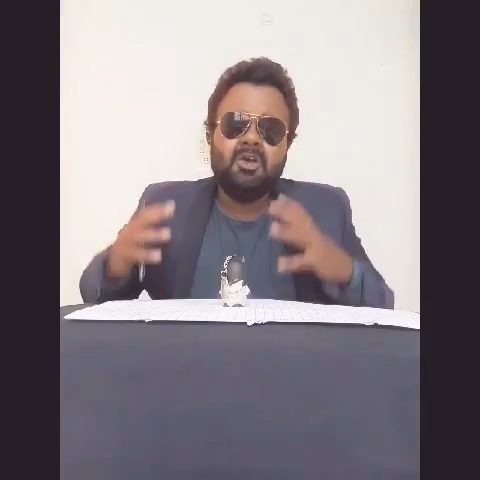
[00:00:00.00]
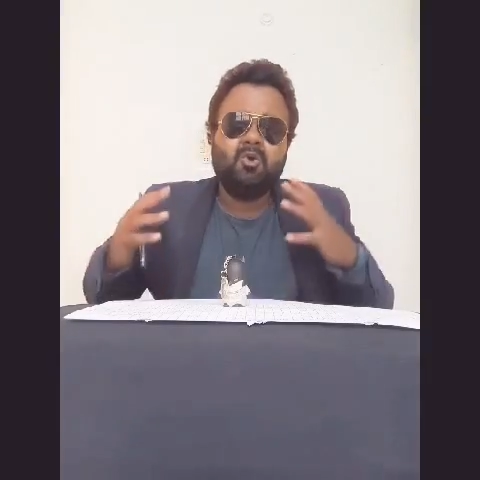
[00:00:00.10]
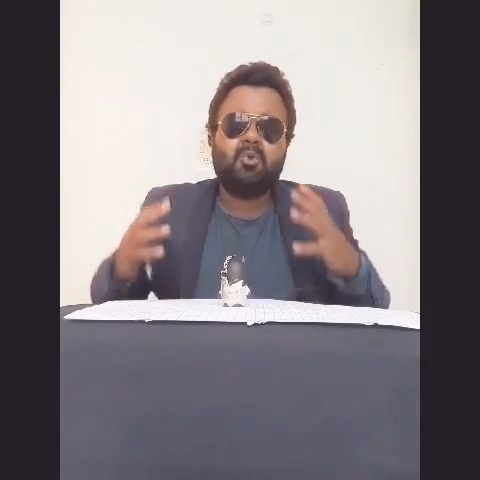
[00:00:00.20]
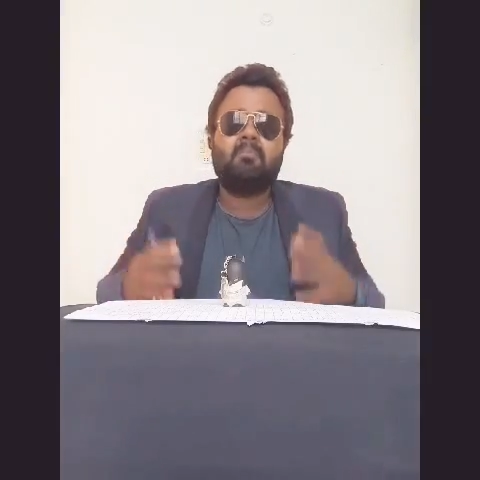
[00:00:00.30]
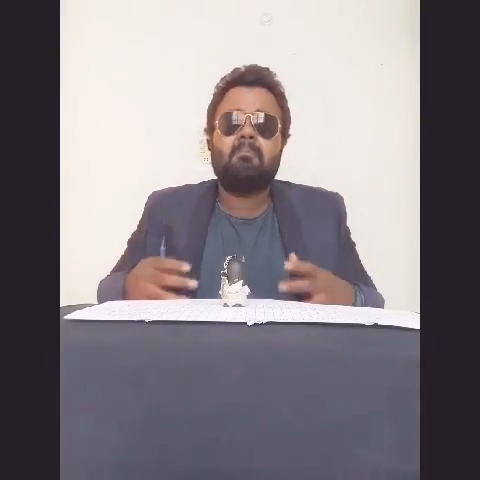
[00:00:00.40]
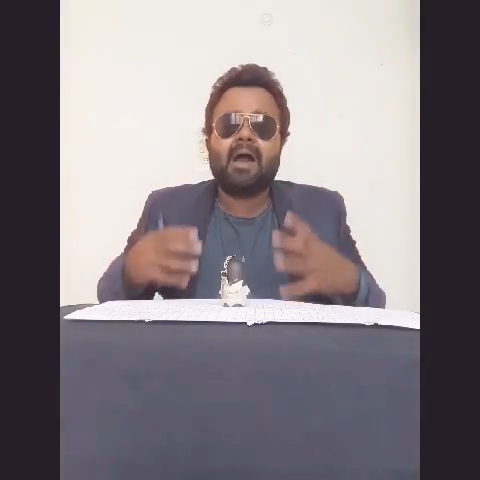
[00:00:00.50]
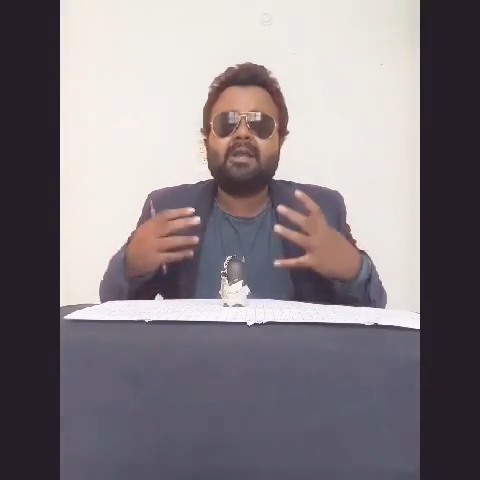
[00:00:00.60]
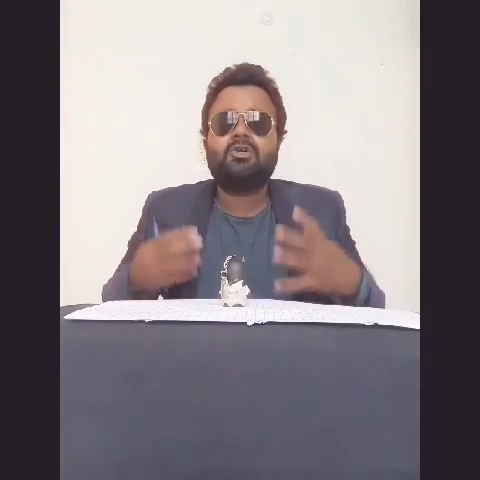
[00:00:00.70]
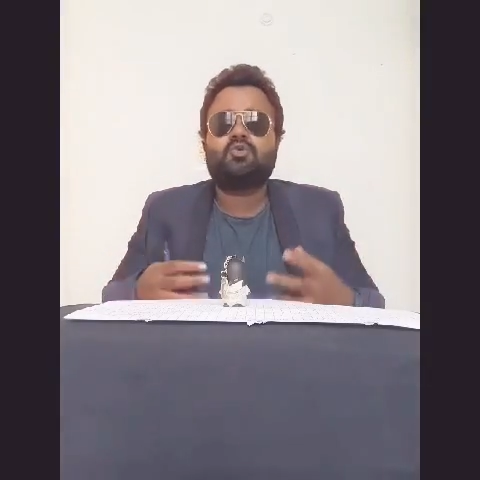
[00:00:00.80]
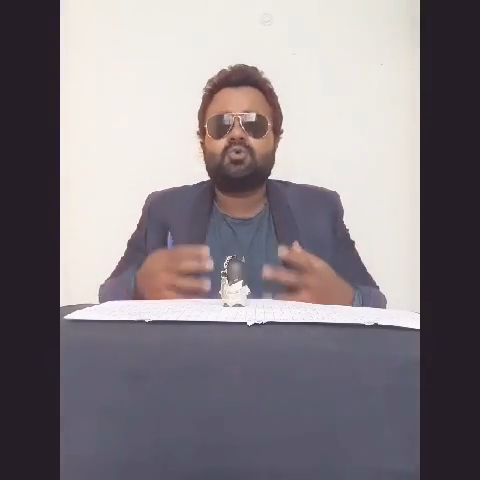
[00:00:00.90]
you know,
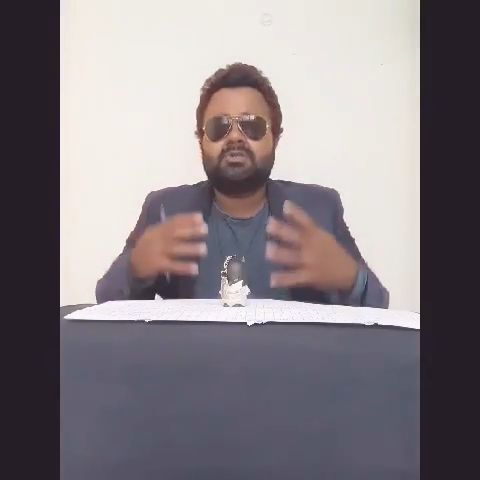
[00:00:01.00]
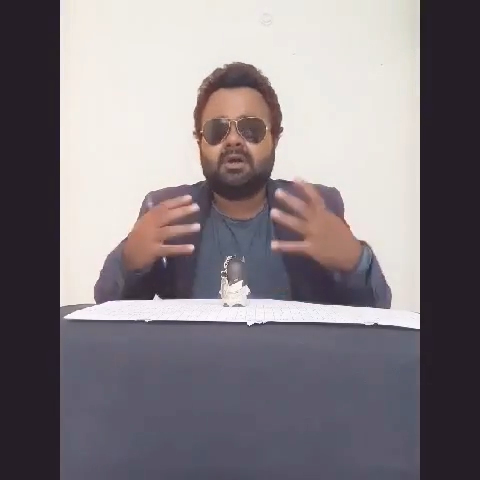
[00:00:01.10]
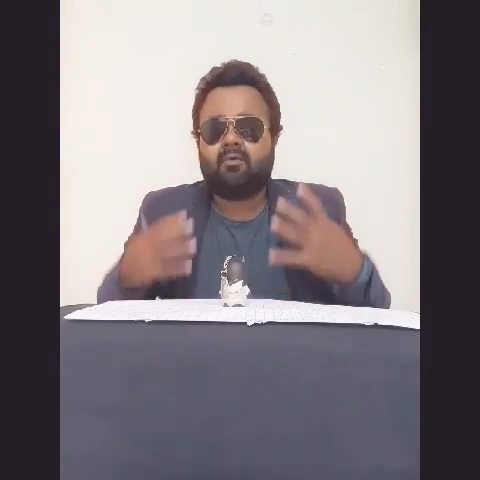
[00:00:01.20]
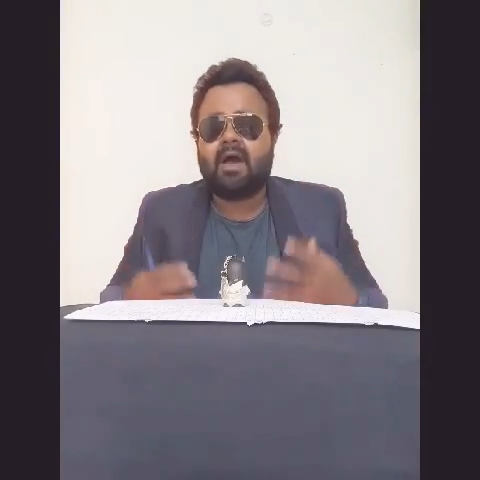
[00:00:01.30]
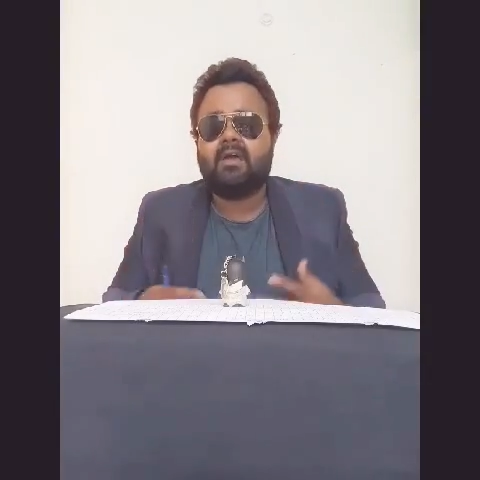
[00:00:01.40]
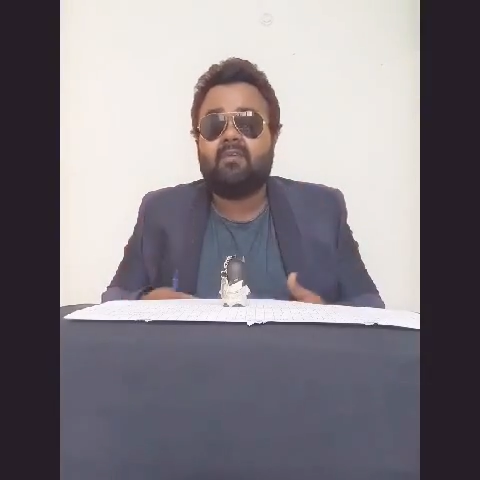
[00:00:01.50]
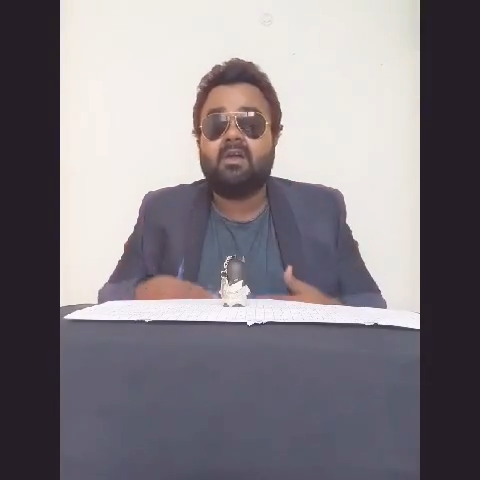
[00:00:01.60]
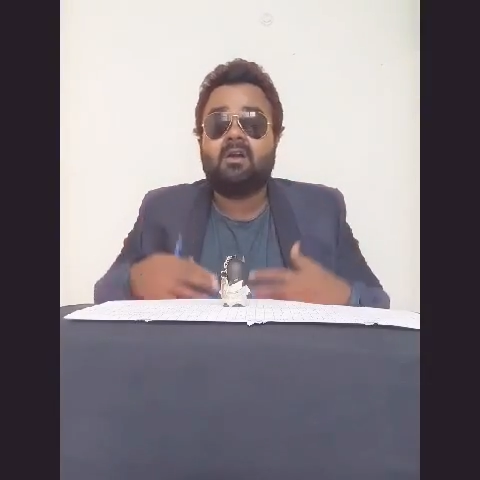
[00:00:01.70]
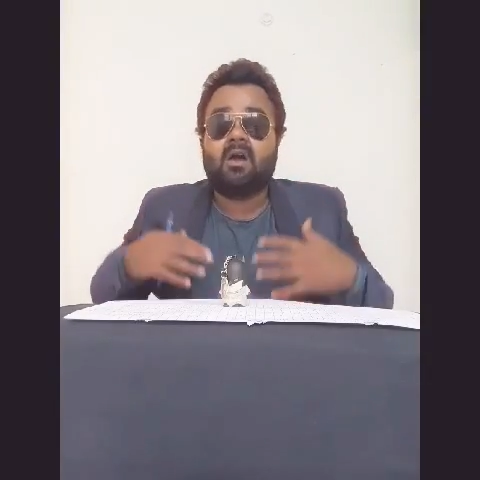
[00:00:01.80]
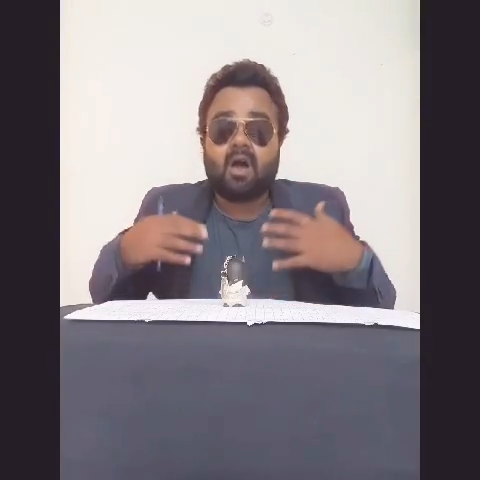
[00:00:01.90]
managed to survive
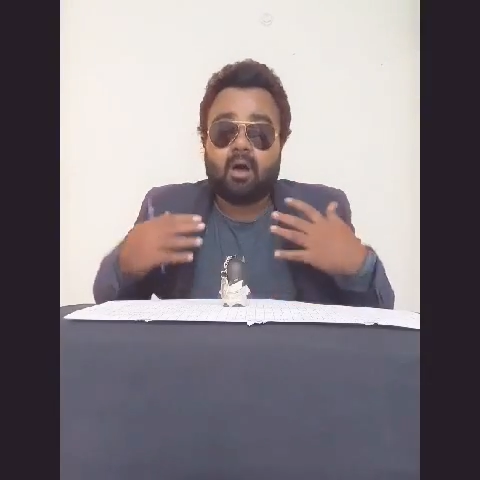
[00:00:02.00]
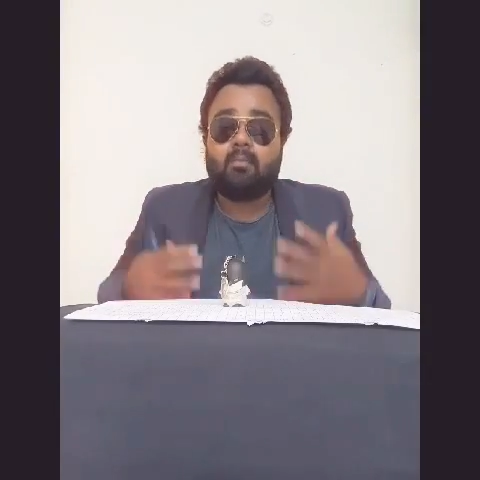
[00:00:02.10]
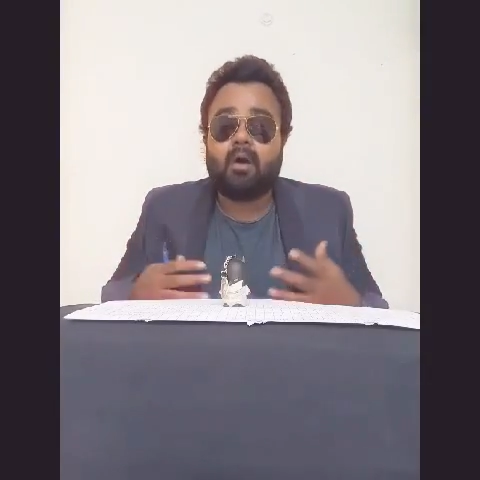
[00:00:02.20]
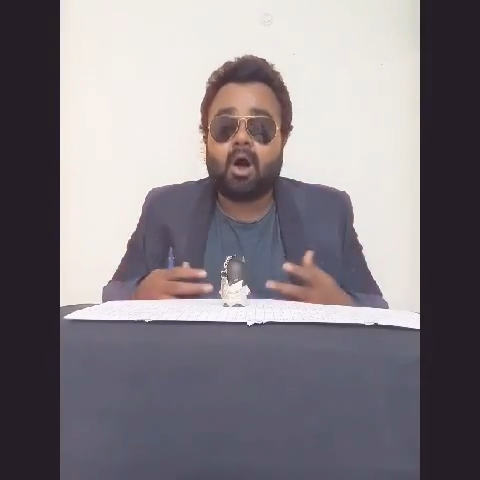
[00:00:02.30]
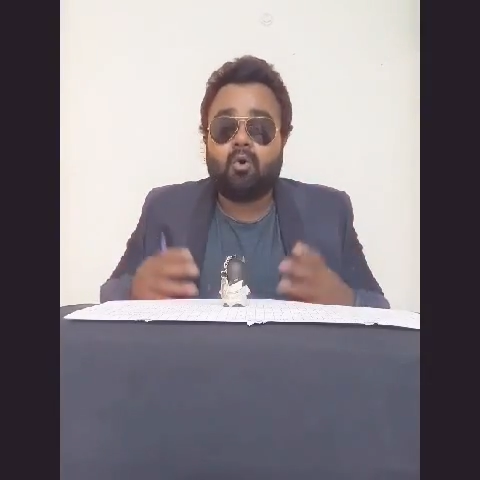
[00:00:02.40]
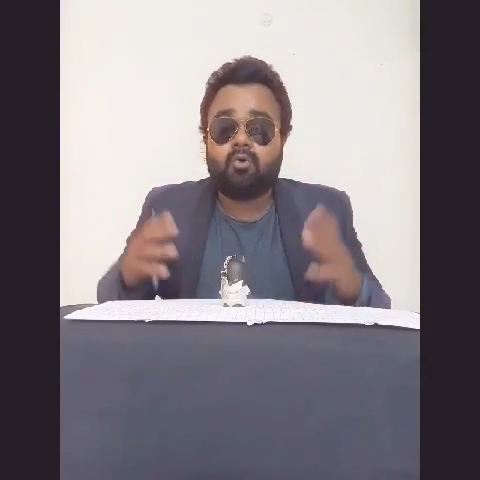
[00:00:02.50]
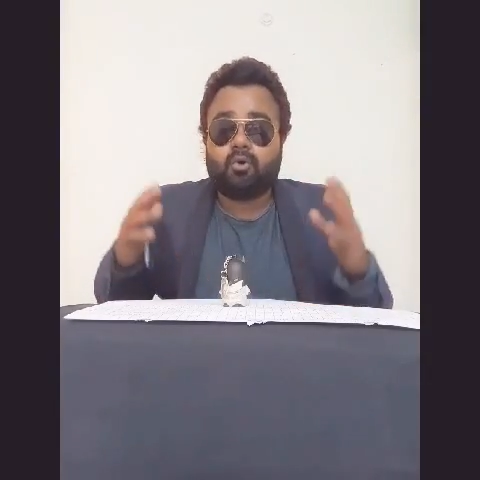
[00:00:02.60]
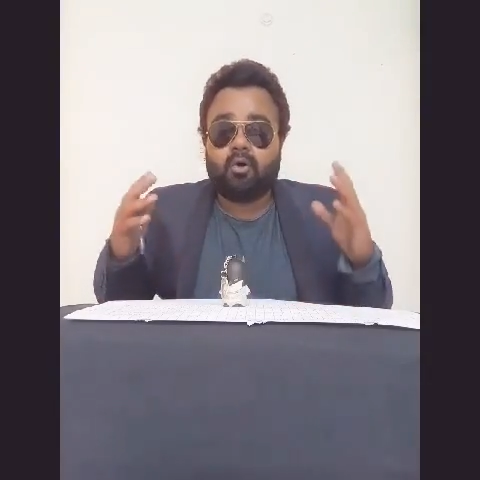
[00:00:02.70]
and come out